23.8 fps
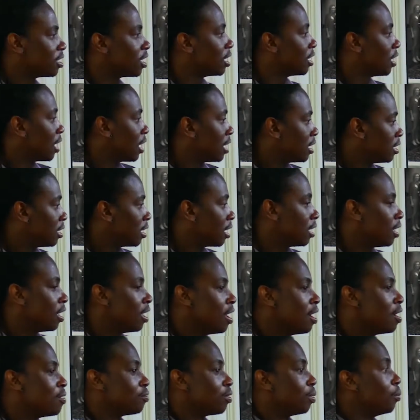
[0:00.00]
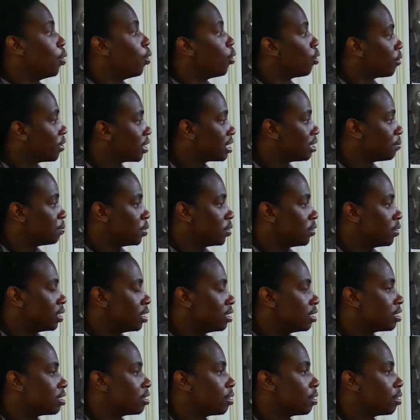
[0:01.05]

I from our experience,